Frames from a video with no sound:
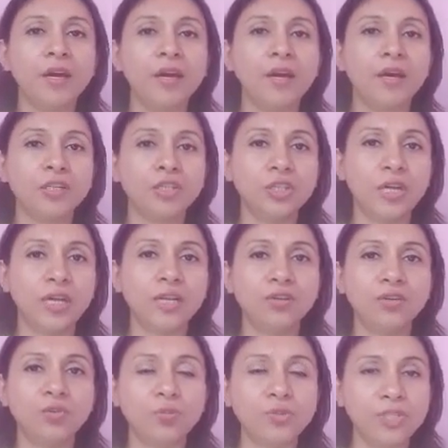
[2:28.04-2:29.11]
a child
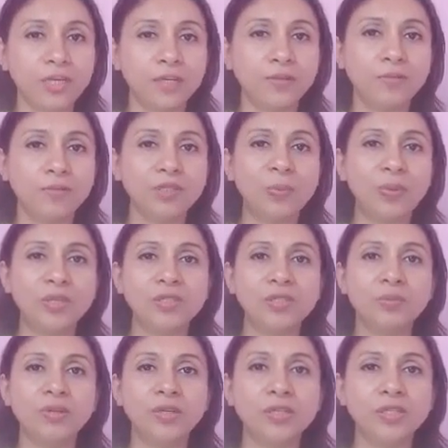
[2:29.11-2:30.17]
who would take the
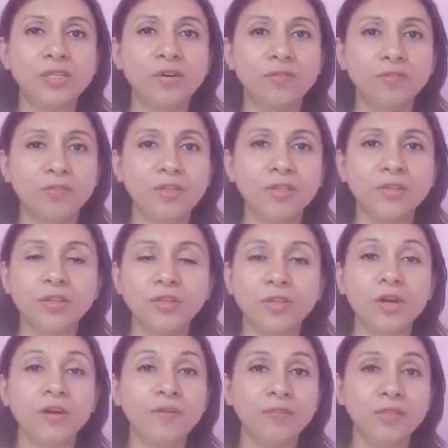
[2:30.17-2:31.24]
responsibility of reading the
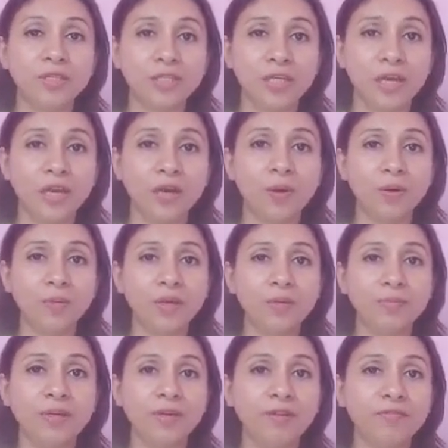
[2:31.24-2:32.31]
thought of the day or
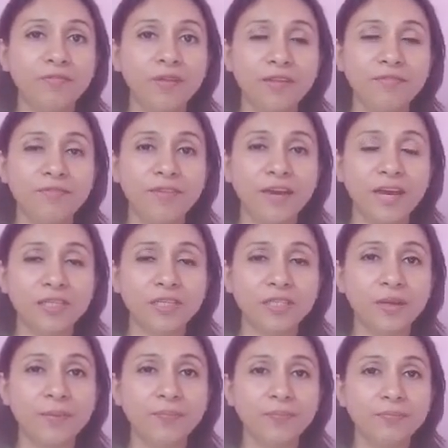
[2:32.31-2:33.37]
maybe a fun
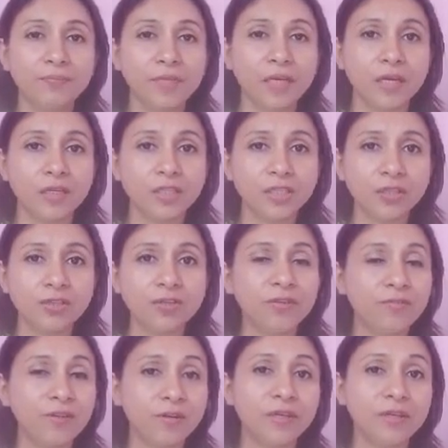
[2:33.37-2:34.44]
fact. Children
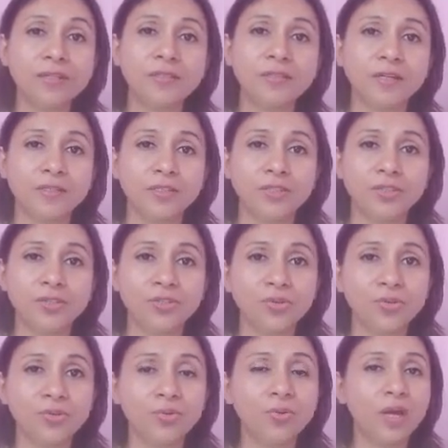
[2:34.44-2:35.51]
are very excited to
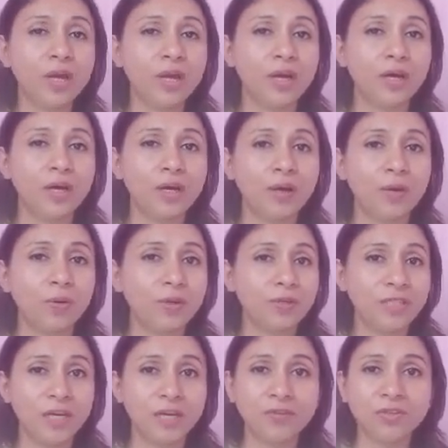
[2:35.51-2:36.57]
do or
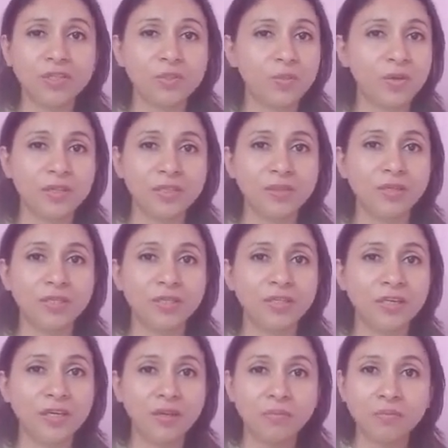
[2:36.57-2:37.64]
take
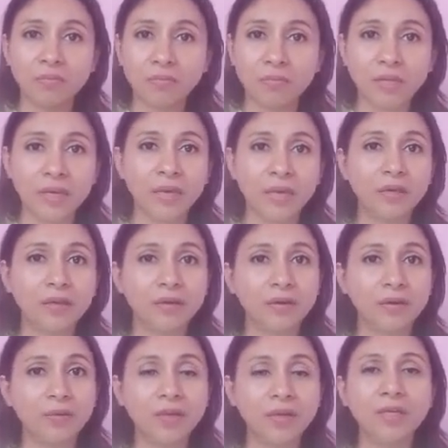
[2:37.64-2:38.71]
responsibility, like
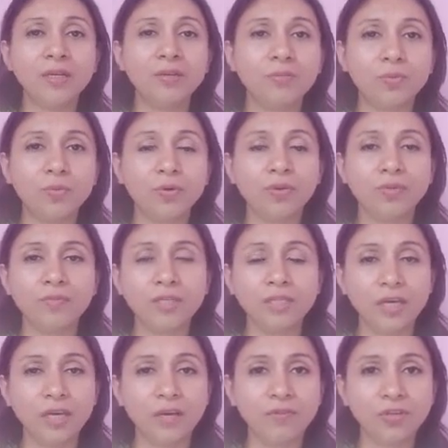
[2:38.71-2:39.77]
reading out the word of the
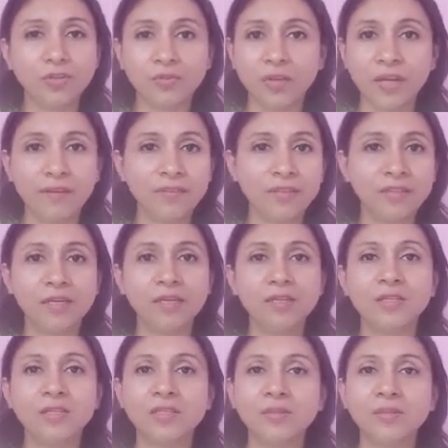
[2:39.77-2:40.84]
day, which would have the
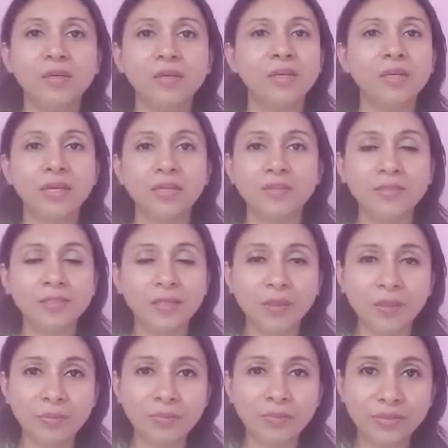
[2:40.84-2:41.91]
sentence meaning and the
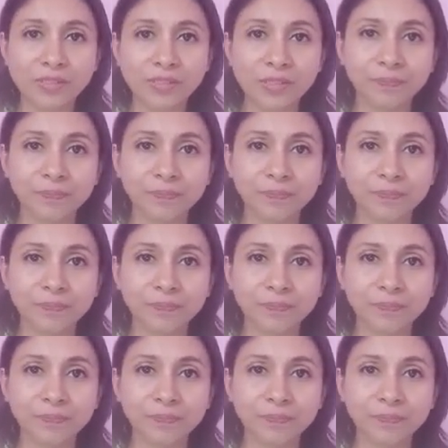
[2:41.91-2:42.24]
syllables.